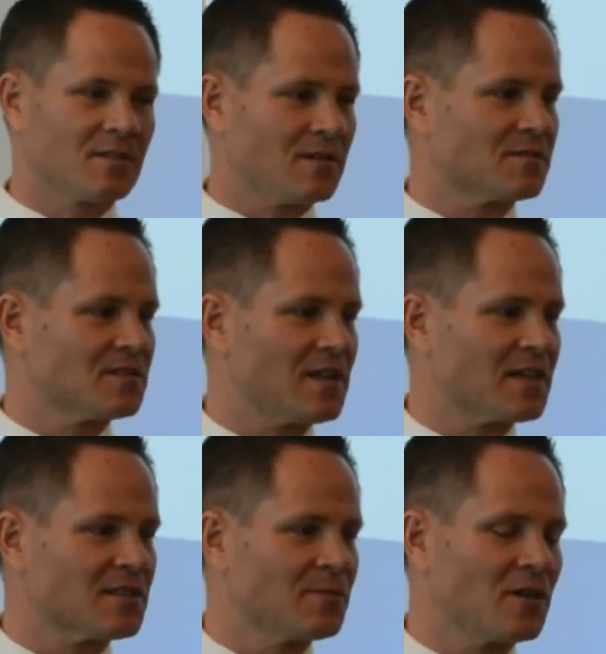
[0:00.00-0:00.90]
you know,
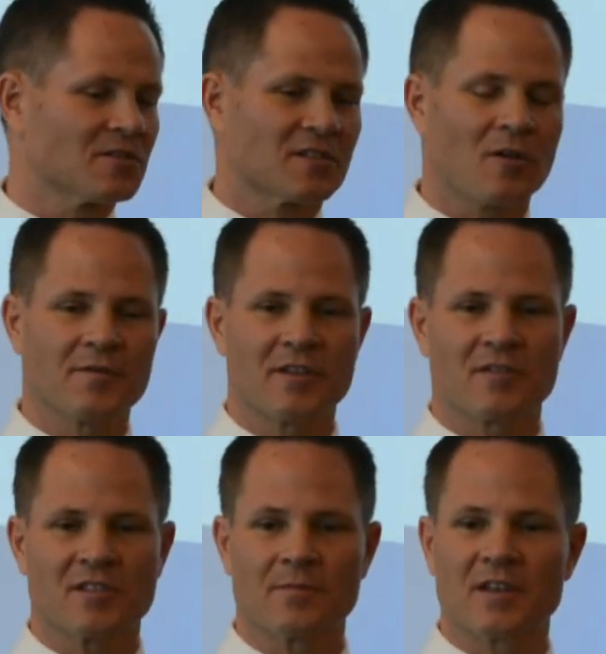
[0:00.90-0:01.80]
take some notes. Hopefully
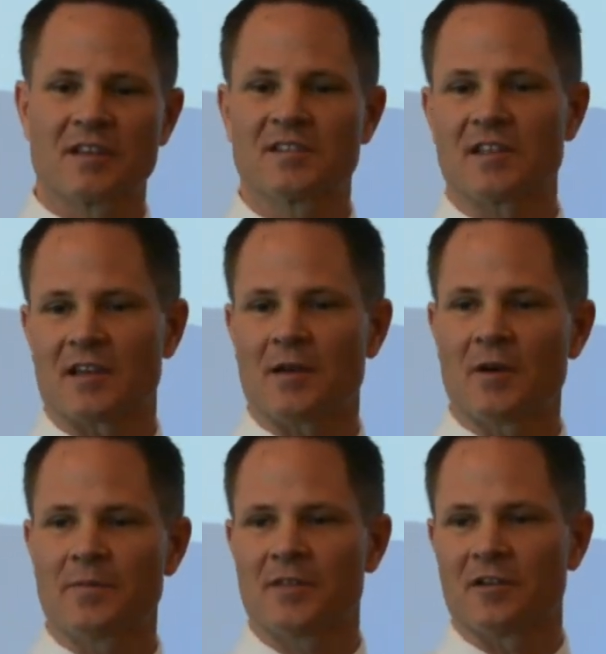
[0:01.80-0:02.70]
there's some things that come
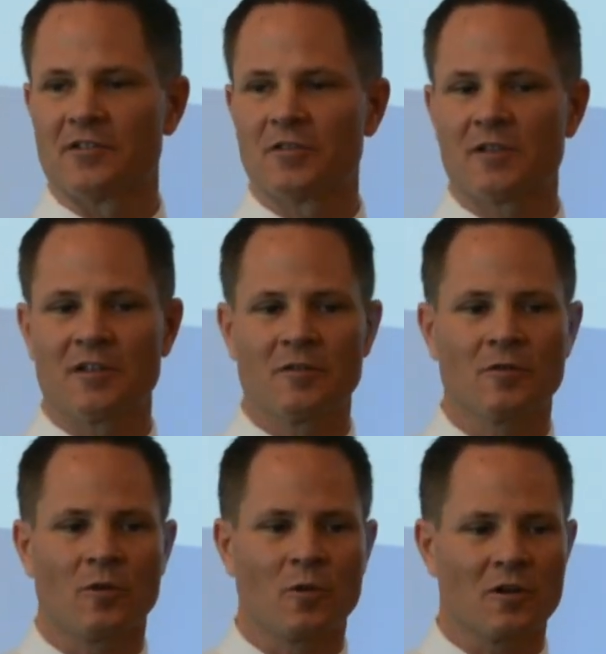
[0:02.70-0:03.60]
up that are new to you
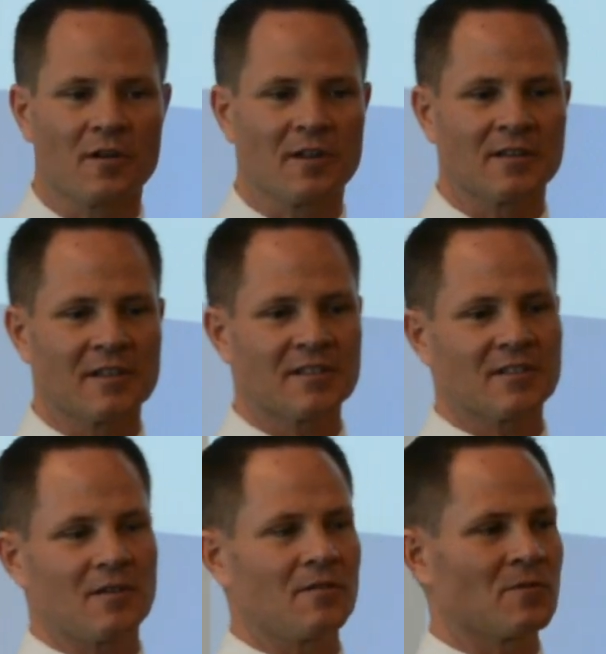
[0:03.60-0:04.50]
or at
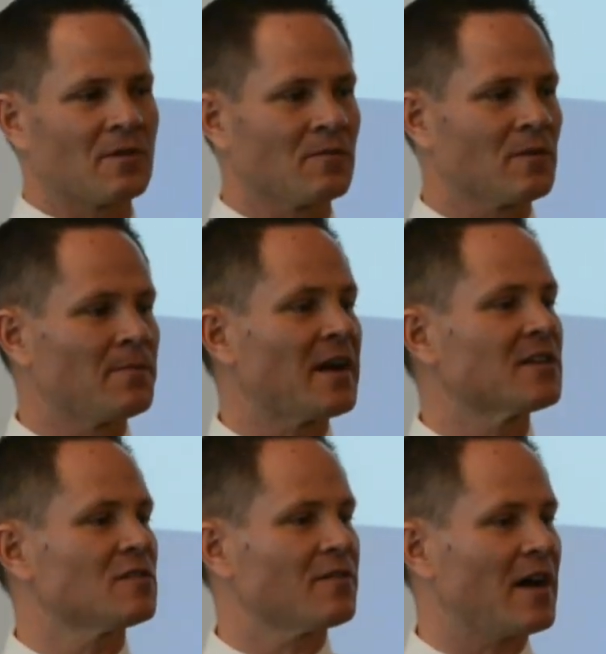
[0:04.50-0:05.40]
least that
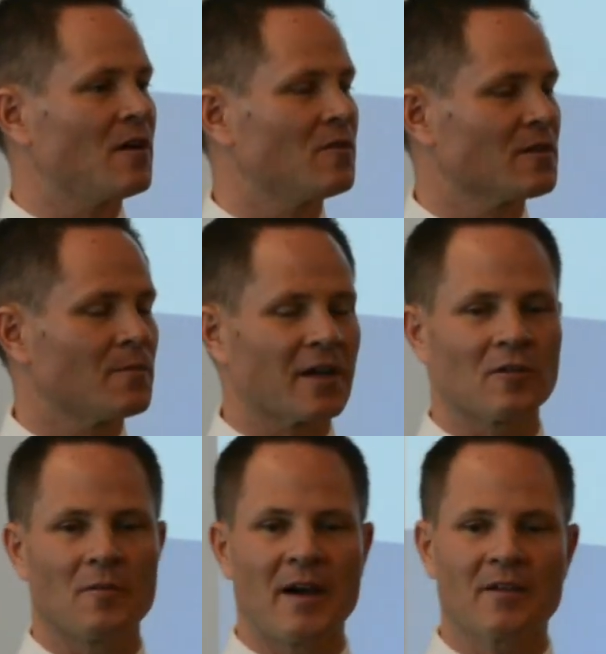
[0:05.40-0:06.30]
remind you of how you might
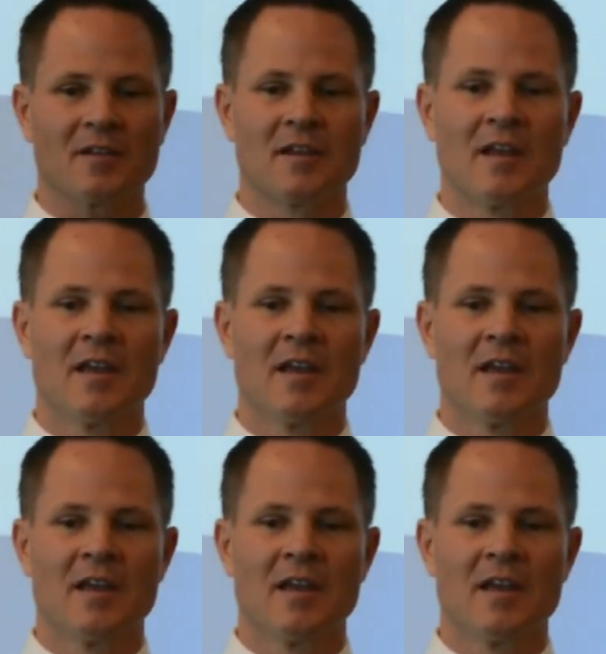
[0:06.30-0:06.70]
go about it.